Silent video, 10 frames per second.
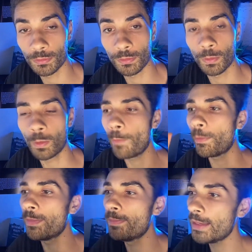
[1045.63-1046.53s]
What we
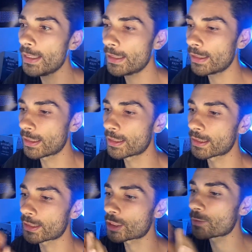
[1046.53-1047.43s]
mean is the
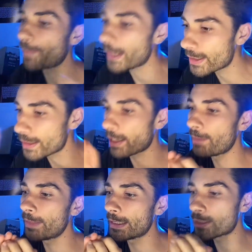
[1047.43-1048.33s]
space in
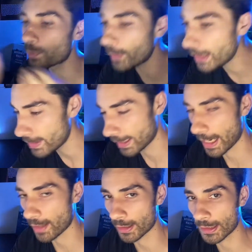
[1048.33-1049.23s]
between the
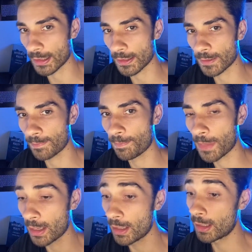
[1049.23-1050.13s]
galaxies.
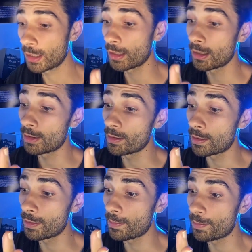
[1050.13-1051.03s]

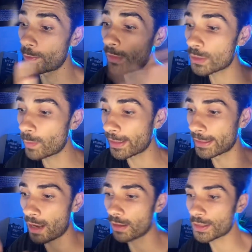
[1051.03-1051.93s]
The reason why
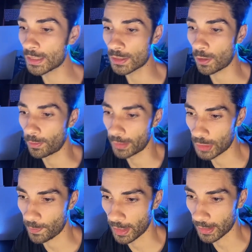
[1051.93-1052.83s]
galaxies aren't
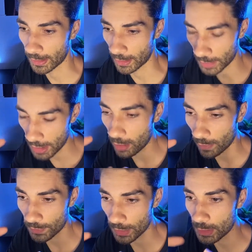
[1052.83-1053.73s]
expanding themselves
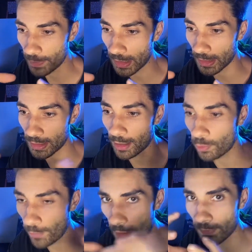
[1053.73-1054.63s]
is because
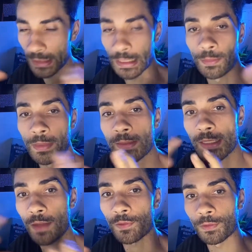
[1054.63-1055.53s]
gravity is keeping them together,
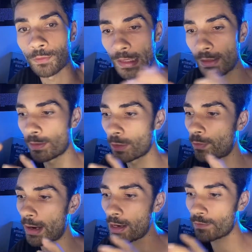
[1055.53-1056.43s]
right? The
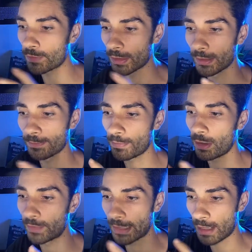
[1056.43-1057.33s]
gravity of a
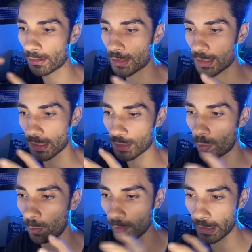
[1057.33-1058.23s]
galaxy is
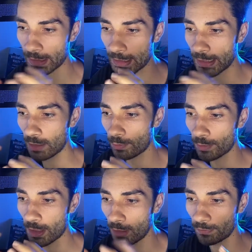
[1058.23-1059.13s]
holding it together
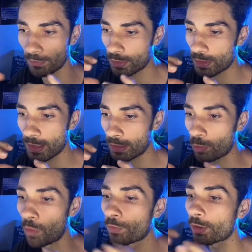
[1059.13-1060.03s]
enough so that it
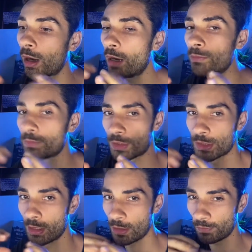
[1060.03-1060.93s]
overcomes
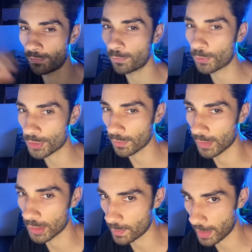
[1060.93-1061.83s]
the force of the
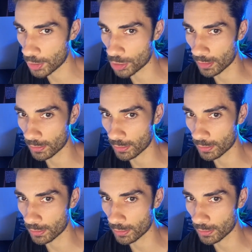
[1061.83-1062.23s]
expansion.